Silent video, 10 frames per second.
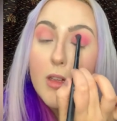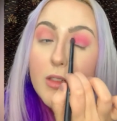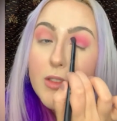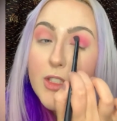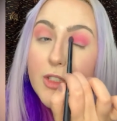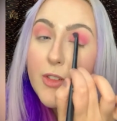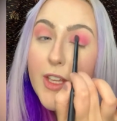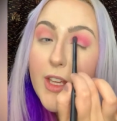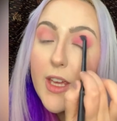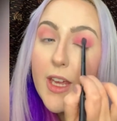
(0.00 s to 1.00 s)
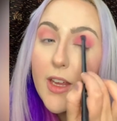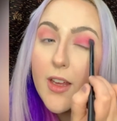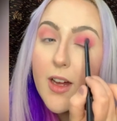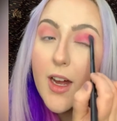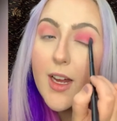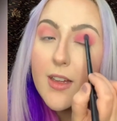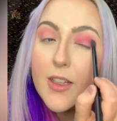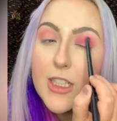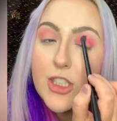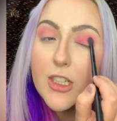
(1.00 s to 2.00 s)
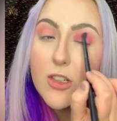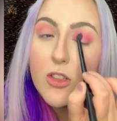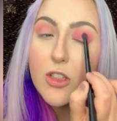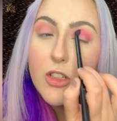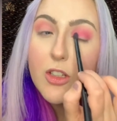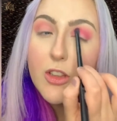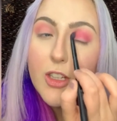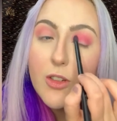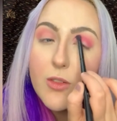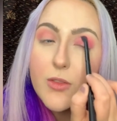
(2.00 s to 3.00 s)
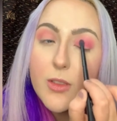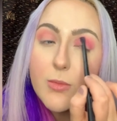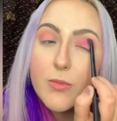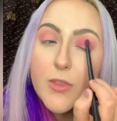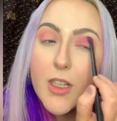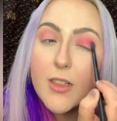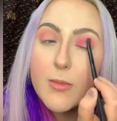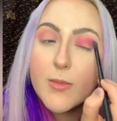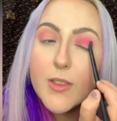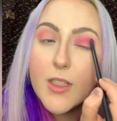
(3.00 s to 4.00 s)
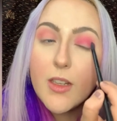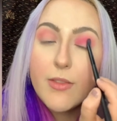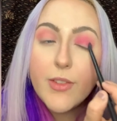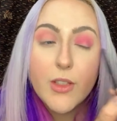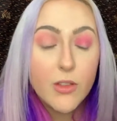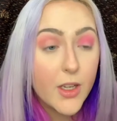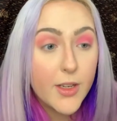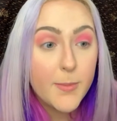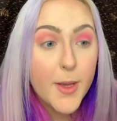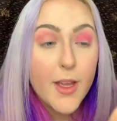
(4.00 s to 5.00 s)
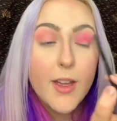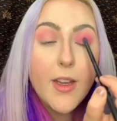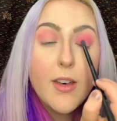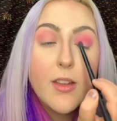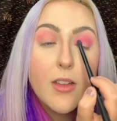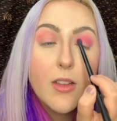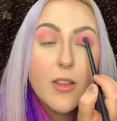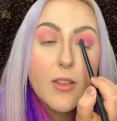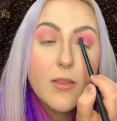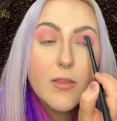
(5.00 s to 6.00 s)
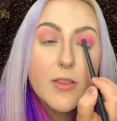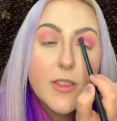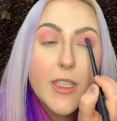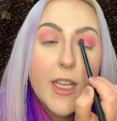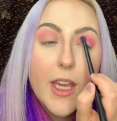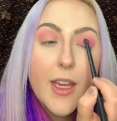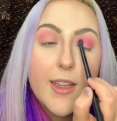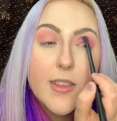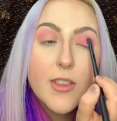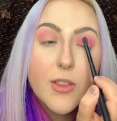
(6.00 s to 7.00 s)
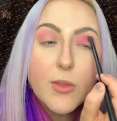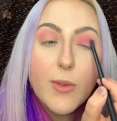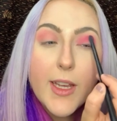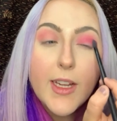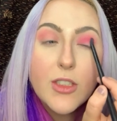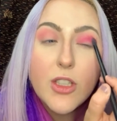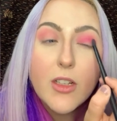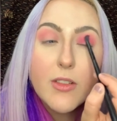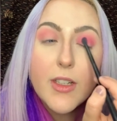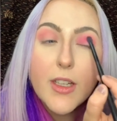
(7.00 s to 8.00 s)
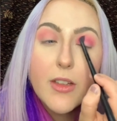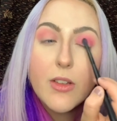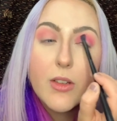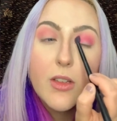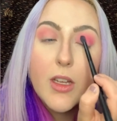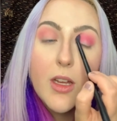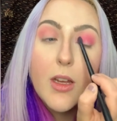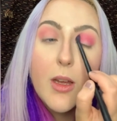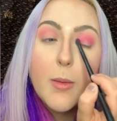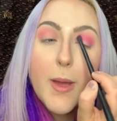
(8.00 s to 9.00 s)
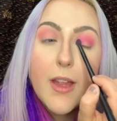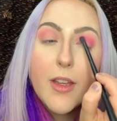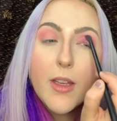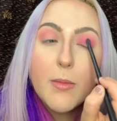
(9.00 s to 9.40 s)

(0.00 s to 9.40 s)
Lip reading: Doing a Kylie Jenner look though, sometimes I feel kind of bad digging into a Jaclyn Hill palette,